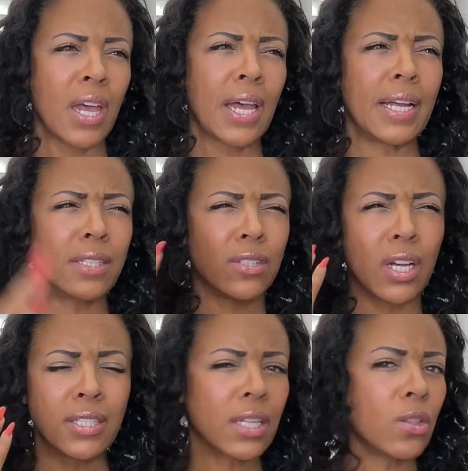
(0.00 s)
it
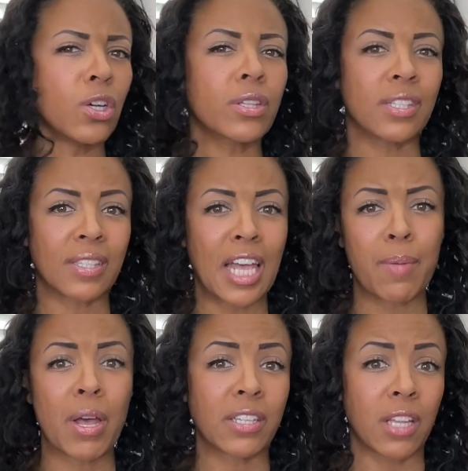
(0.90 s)
doesn't look the same
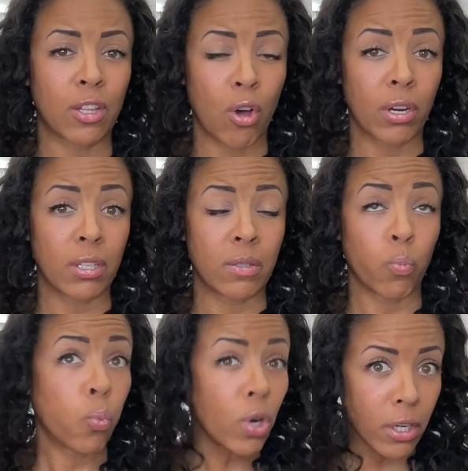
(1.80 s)
as they thought it
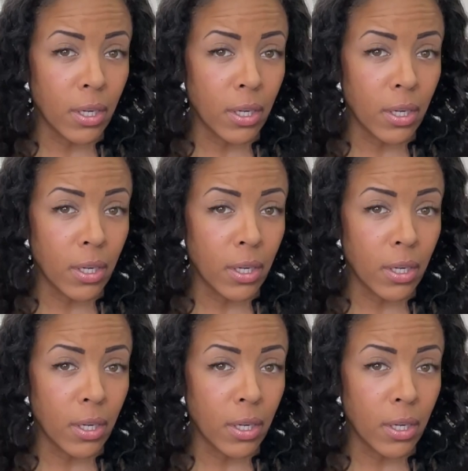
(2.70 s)
would.